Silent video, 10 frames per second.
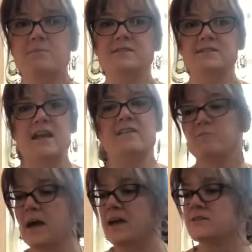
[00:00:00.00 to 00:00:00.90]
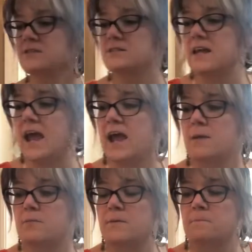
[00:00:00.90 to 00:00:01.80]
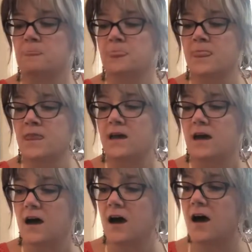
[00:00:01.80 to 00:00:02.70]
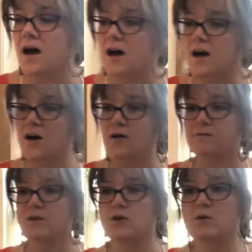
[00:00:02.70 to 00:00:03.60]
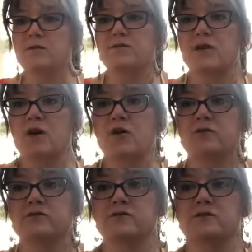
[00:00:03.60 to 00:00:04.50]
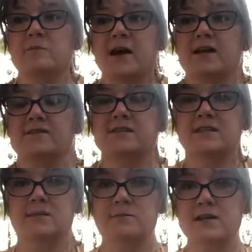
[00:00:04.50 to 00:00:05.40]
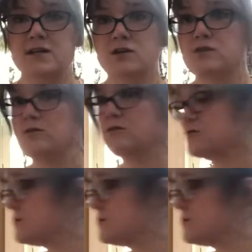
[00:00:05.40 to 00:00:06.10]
instead of painter's tape, uh, a few of those you might have seen me